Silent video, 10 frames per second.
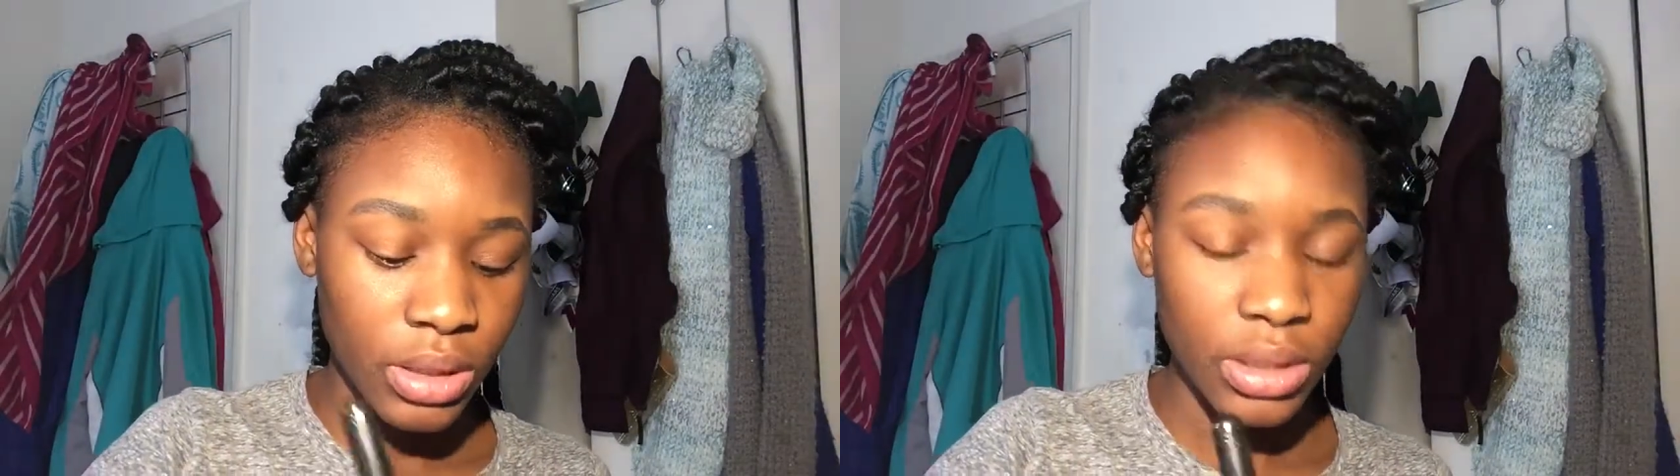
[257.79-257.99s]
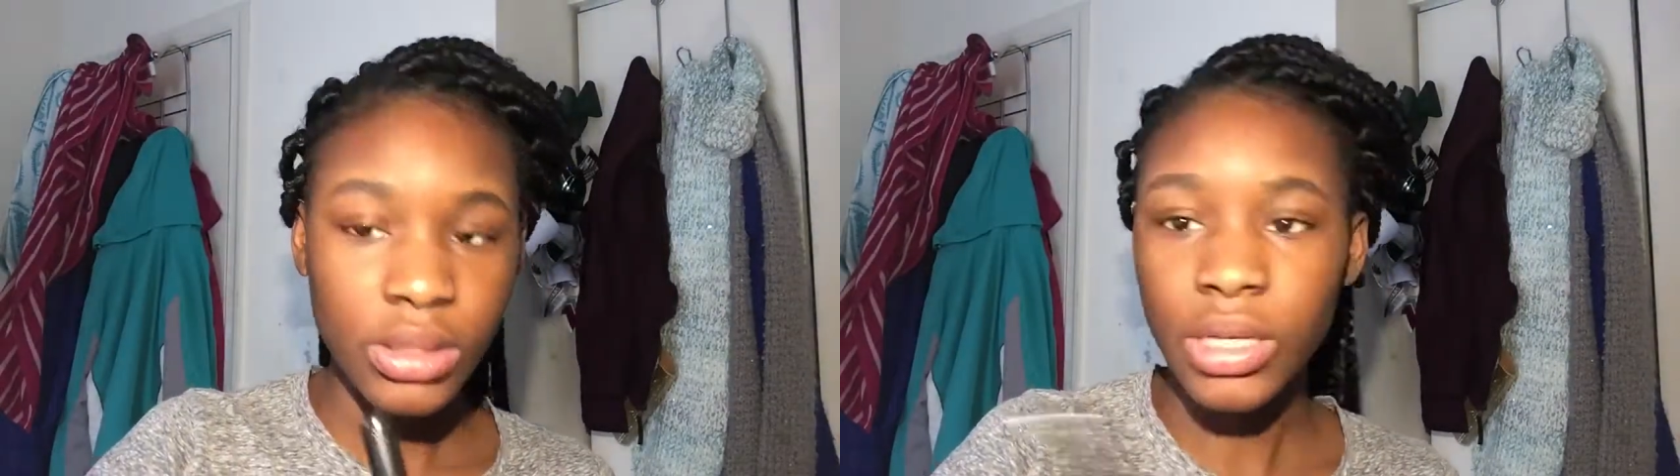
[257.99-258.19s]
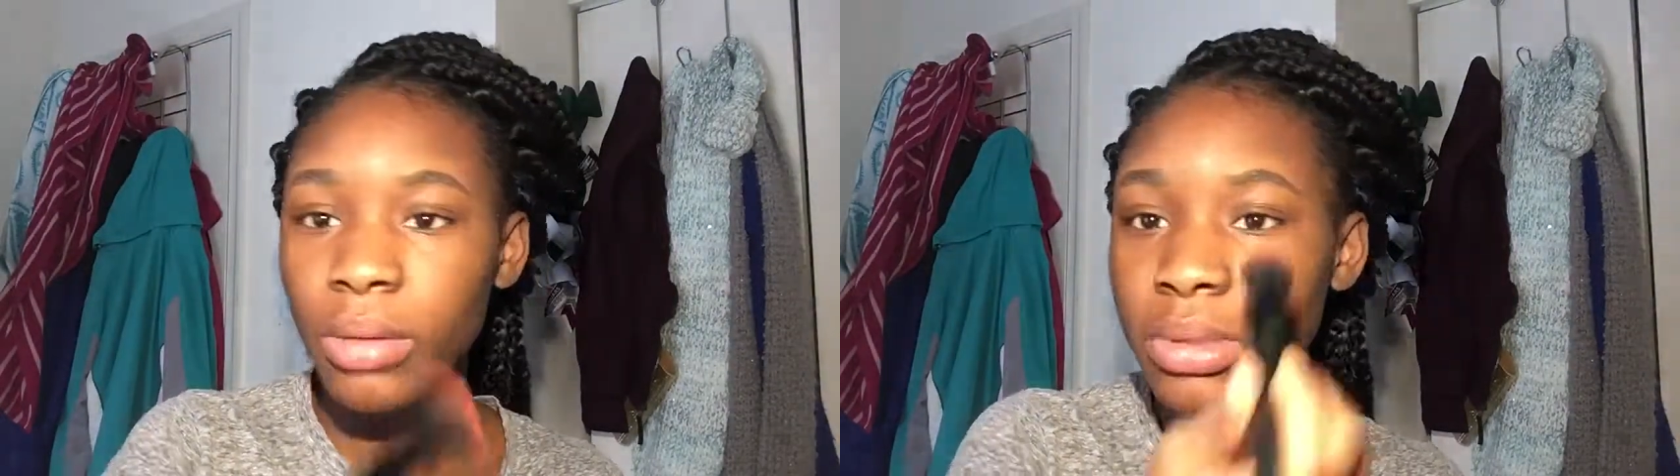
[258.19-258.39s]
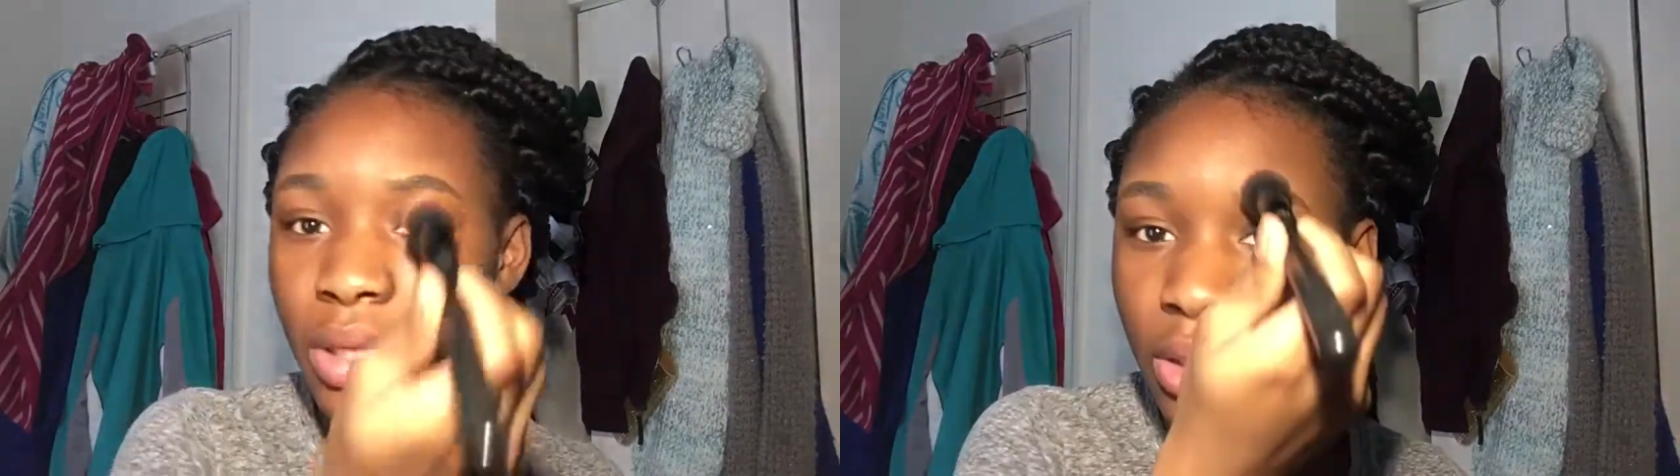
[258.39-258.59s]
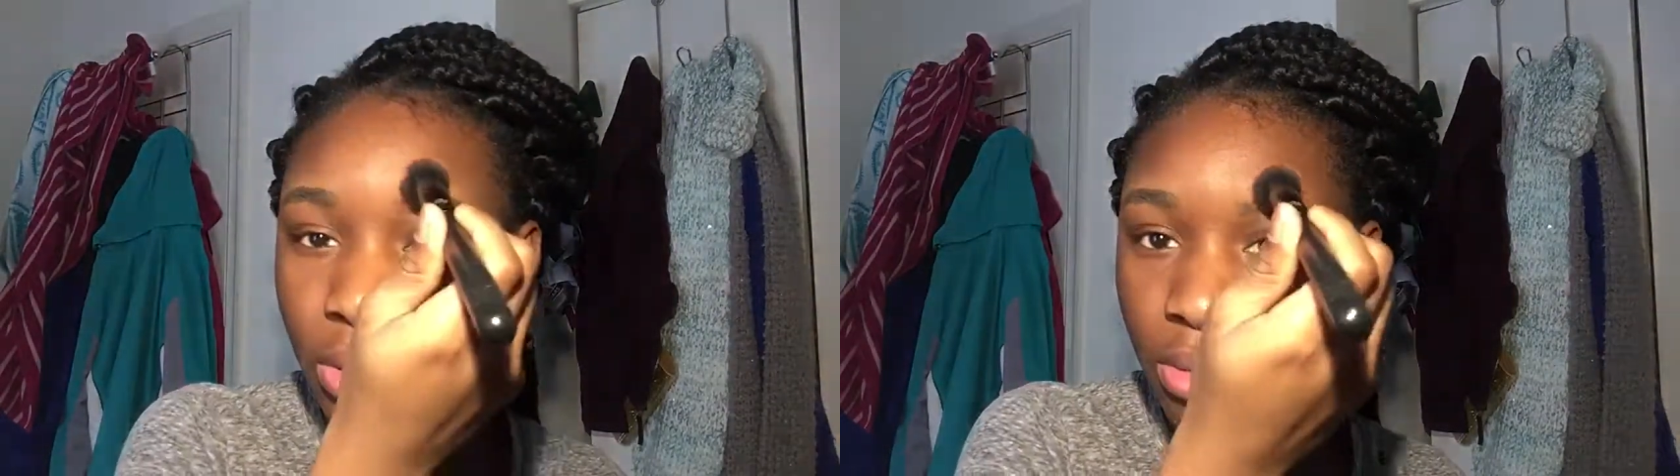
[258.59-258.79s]
this just helps
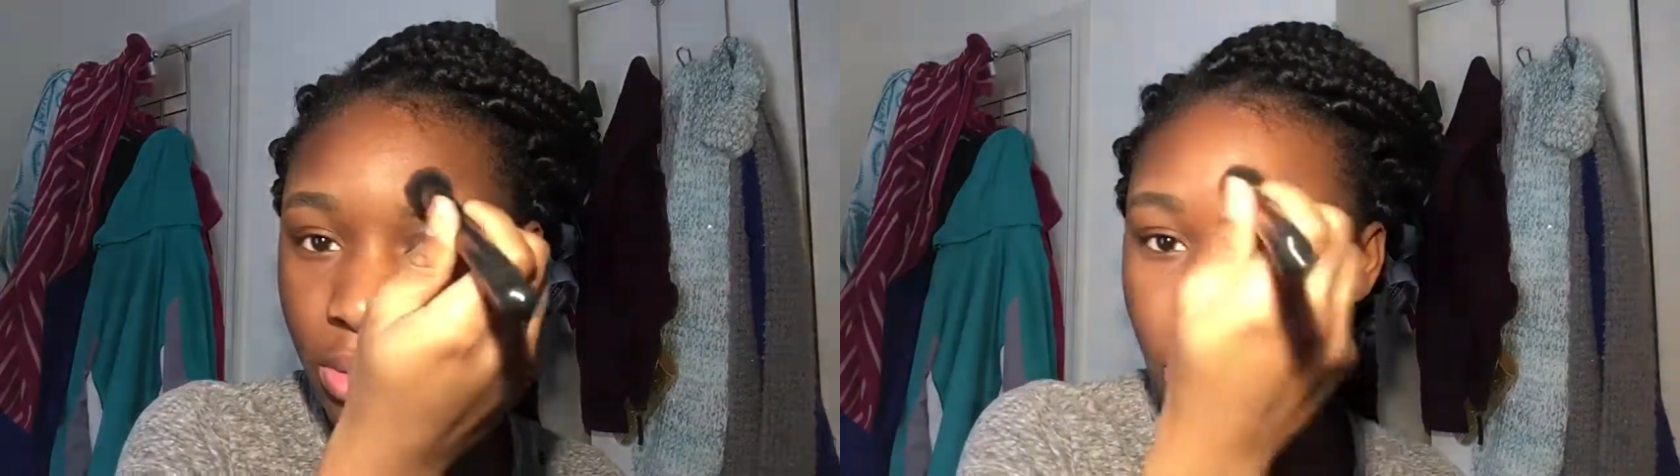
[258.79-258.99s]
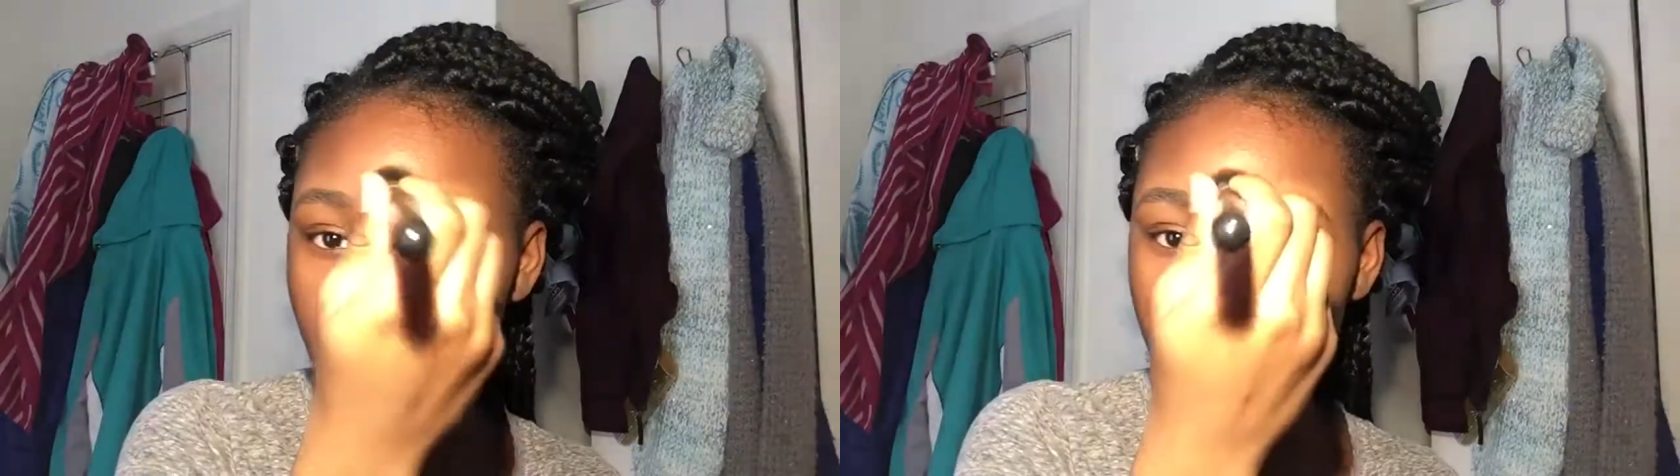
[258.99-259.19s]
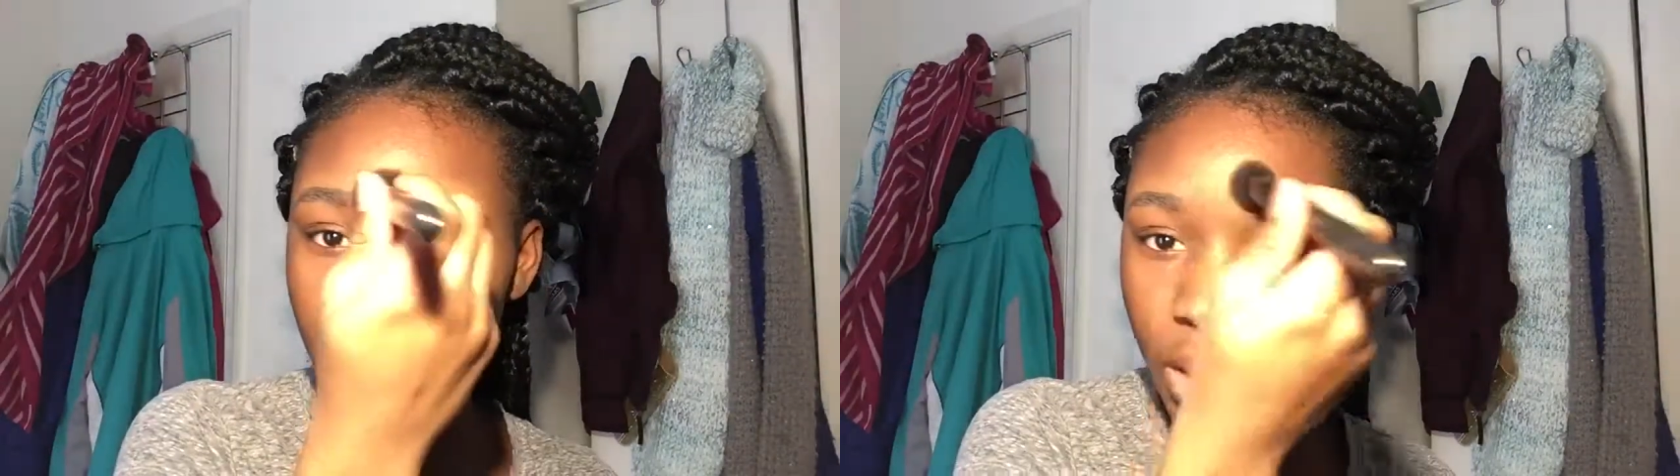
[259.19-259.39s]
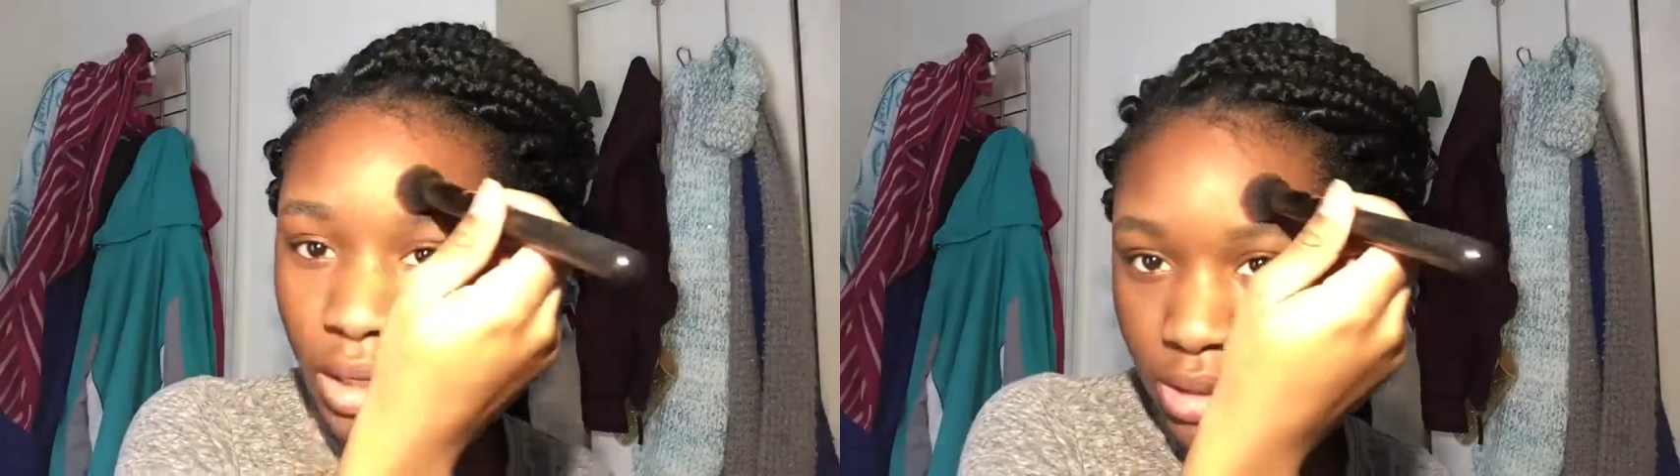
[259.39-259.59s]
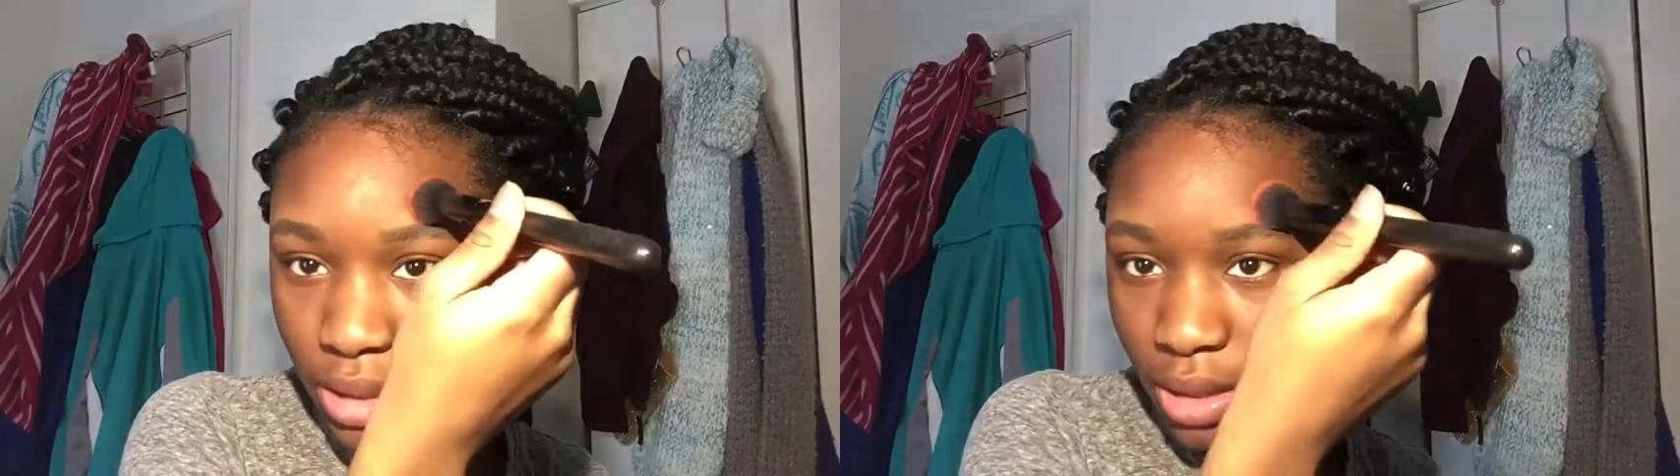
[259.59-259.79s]
block it out, I
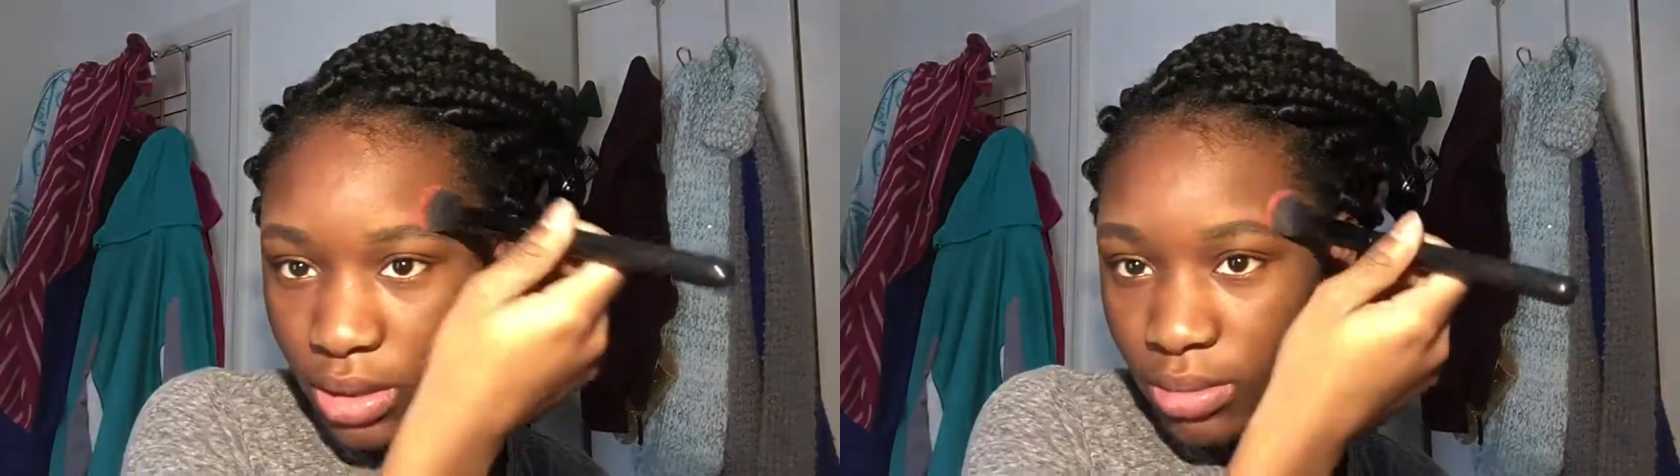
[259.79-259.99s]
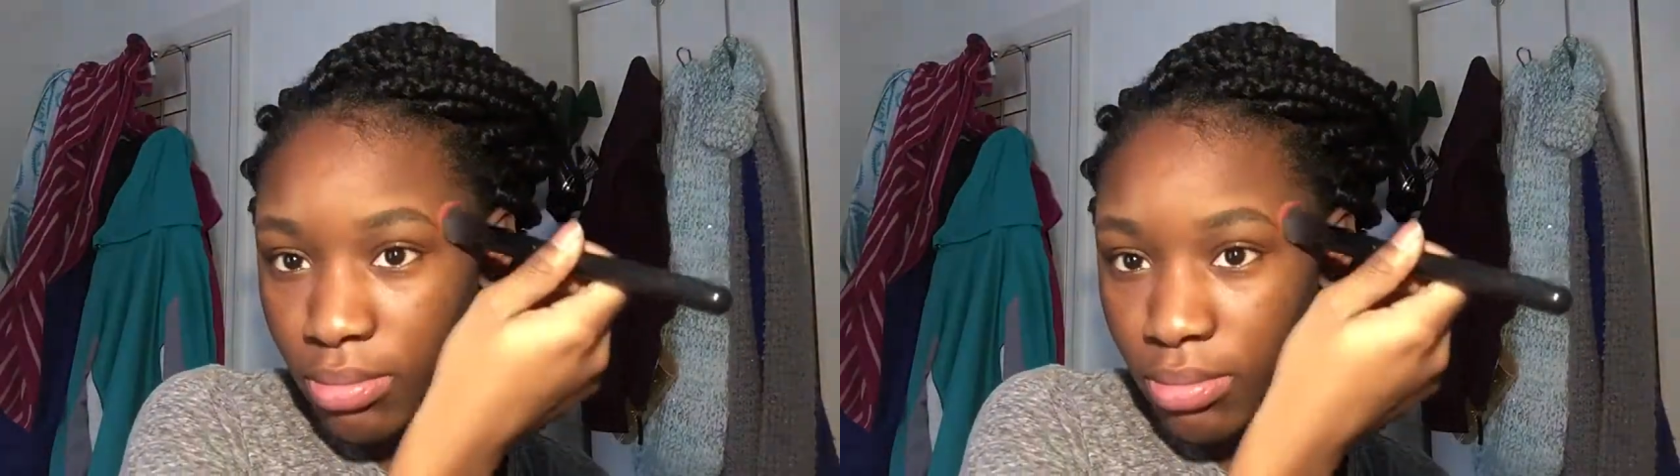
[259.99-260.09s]
guess, and